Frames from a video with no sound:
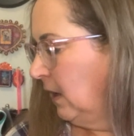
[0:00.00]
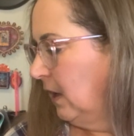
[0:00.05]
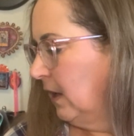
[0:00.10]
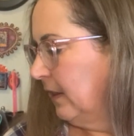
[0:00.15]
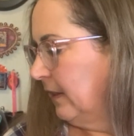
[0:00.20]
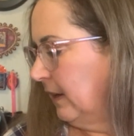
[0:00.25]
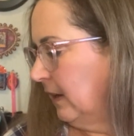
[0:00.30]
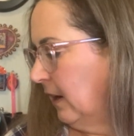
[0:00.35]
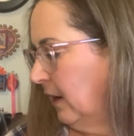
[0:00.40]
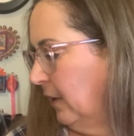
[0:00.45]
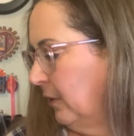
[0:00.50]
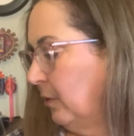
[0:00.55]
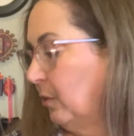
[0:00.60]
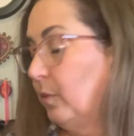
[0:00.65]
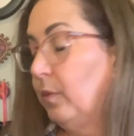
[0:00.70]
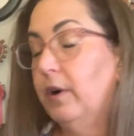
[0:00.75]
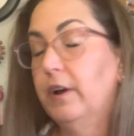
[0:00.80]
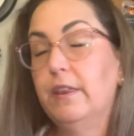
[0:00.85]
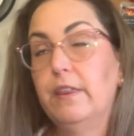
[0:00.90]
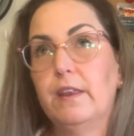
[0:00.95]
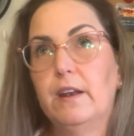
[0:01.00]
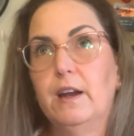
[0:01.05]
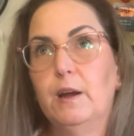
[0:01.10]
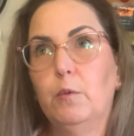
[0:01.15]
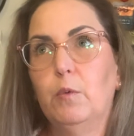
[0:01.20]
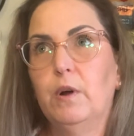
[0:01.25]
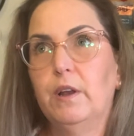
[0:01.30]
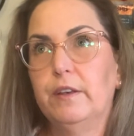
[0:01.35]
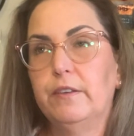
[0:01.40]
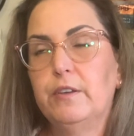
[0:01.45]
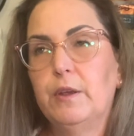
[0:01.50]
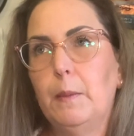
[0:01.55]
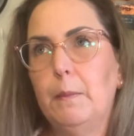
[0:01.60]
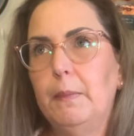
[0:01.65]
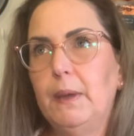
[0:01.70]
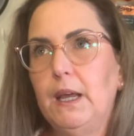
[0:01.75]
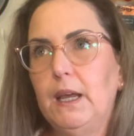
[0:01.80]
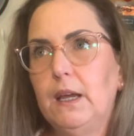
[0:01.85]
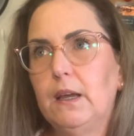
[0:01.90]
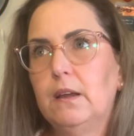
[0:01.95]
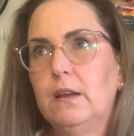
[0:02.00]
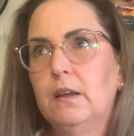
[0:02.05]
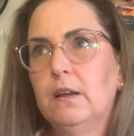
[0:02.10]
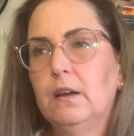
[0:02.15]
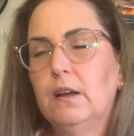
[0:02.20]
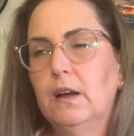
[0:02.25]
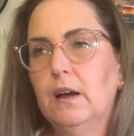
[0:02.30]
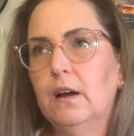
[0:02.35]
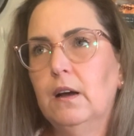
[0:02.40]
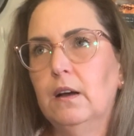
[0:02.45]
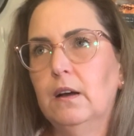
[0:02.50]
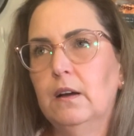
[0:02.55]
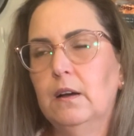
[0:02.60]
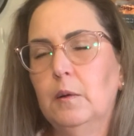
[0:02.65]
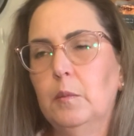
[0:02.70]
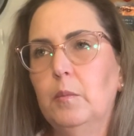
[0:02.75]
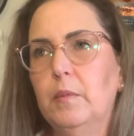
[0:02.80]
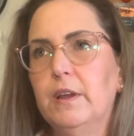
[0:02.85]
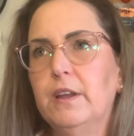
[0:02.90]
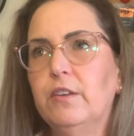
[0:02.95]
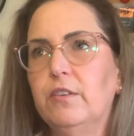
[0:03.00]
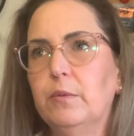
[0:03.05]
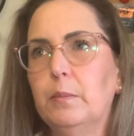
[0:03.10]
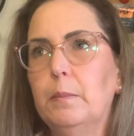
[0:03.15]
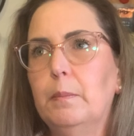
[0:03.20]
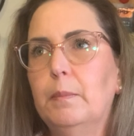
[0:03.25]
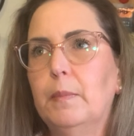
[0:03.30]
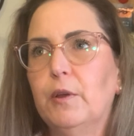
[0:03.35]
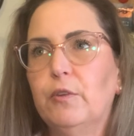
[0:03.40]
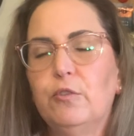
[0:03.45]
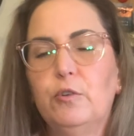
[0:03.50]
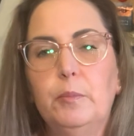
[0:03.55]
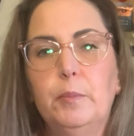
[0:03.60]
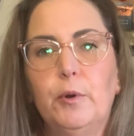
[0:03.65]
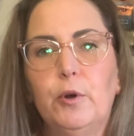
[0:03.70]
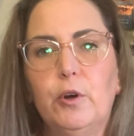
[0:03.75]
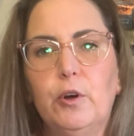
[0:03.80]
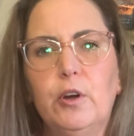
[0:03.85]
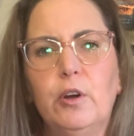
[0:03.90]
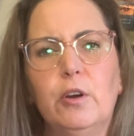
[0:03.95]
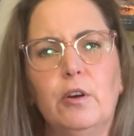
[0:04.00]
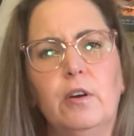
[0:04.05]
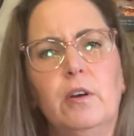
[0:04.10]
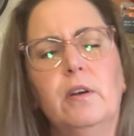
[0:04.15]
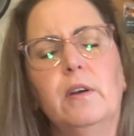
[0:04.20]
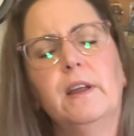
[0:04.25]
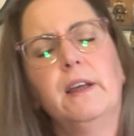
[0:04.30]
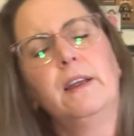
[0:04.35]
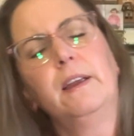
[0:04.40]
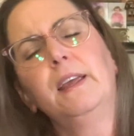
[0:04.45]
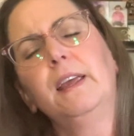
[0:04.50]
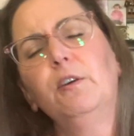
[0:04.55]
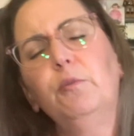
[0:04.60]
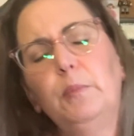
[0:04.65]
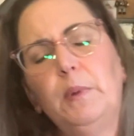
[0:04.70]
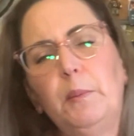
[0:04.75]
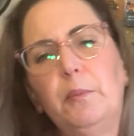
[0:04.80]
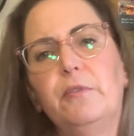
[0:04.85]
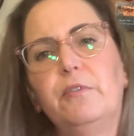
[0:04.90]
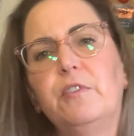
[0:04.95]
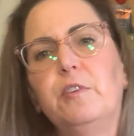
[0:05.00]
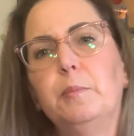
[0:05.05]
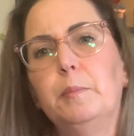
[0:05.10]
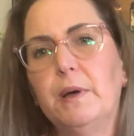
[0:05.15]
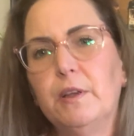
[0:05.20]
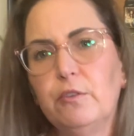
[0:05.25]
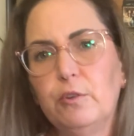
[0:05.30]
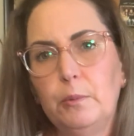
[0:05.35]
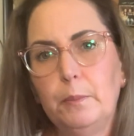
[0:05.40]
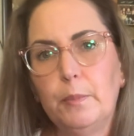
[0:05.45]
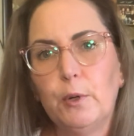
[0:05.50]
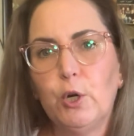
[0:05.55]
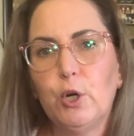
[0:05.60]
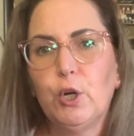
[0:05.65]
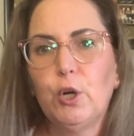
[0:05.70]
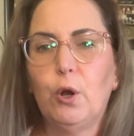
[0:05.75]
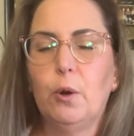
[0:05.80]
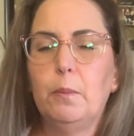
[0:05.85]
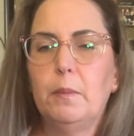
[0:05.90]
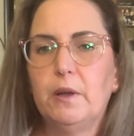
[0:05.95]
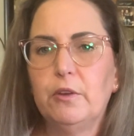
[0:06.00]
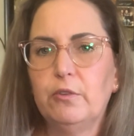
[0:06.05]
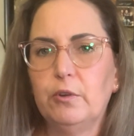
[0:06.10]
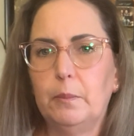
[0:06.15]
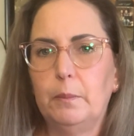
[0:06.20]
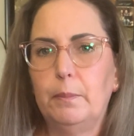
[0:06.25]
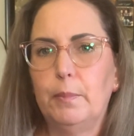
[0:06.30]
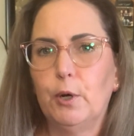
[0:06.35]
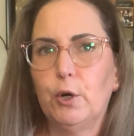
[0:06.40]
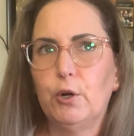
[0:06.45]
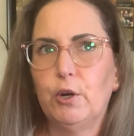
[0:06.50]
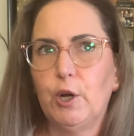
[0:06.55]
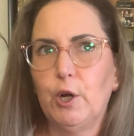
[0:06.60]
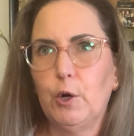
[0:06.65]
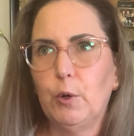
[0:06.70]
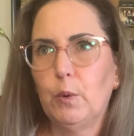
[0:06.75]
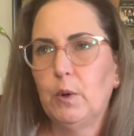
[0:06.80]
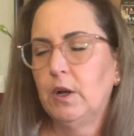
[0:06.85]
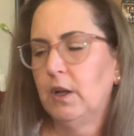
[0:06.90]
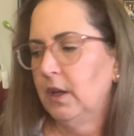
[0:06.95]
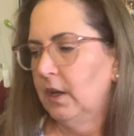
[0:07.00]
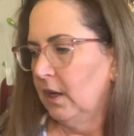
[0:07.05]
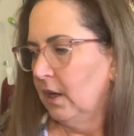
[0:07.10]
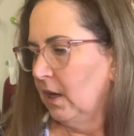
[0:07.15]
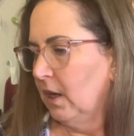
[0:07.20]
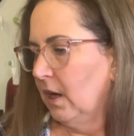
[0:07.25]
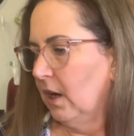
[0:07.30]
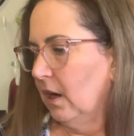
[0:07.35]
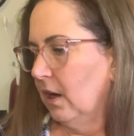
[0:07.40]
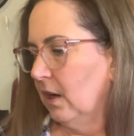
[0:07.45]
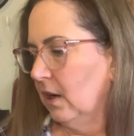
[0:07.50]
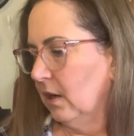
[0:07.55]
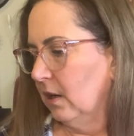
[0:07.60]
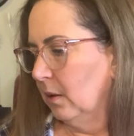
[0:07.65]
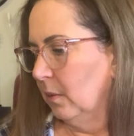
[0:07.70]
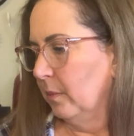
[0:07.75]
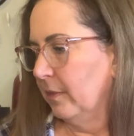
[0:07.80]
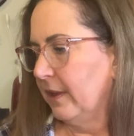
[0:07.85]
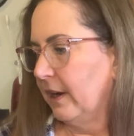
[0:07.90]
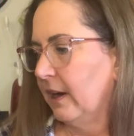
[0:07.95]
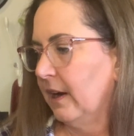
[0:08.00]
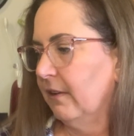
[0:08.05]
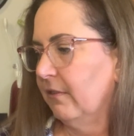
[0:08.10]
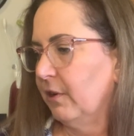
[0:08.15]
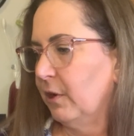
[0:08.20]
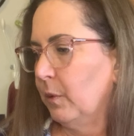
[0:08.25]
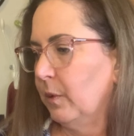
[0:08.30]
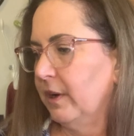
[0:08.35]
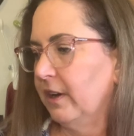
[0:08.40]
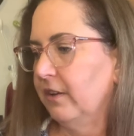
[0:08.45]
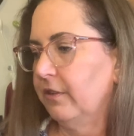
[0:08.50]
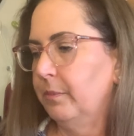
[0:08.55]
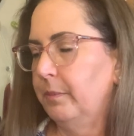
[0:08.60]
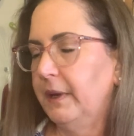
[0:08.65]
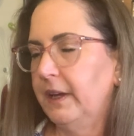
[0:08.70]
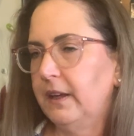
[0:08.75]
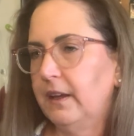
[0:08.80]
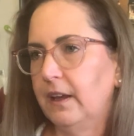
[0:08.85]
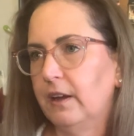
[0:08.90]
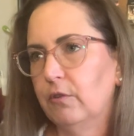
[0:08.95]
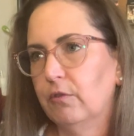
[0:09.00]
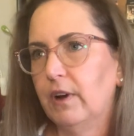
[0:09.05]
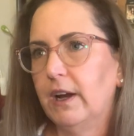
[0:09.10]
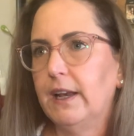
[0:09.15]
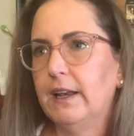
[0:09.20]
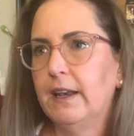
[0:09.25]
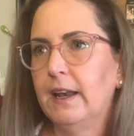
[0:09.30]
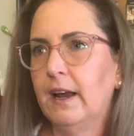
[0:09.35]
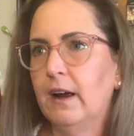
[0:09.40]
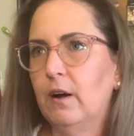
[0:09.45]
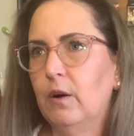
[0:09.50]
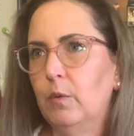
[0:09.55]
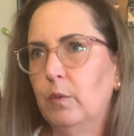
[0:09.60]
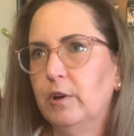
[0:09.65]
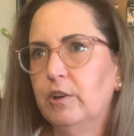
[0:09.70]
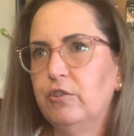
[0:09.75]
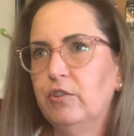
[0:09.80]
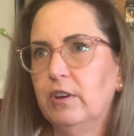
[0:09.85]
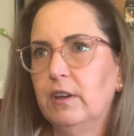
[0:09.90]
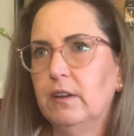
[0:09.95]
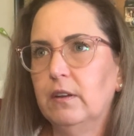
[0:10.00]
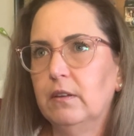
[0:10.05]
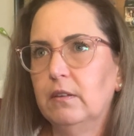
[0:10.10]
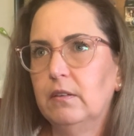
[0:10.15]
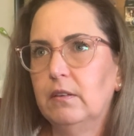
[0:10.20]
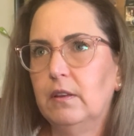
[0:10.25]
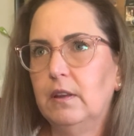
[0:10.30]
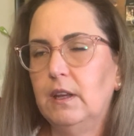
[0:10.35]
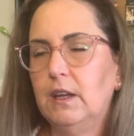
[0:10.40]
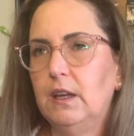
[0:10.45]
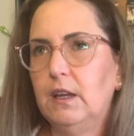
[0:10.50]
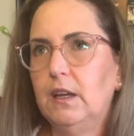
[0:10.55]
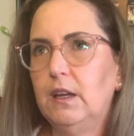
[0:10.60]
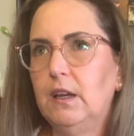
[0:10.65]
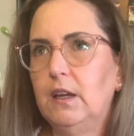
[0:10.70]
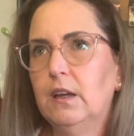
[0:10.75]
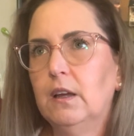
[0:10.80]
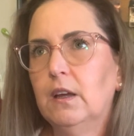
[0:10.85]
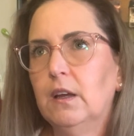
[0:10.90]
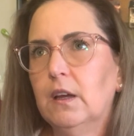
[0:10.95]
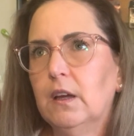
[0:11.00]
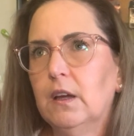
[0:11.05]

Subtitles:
The other one that I want to make is Musselburgh, or I can't remember if it's Musselburgh or Musselburgh that everyone is making right now, which is the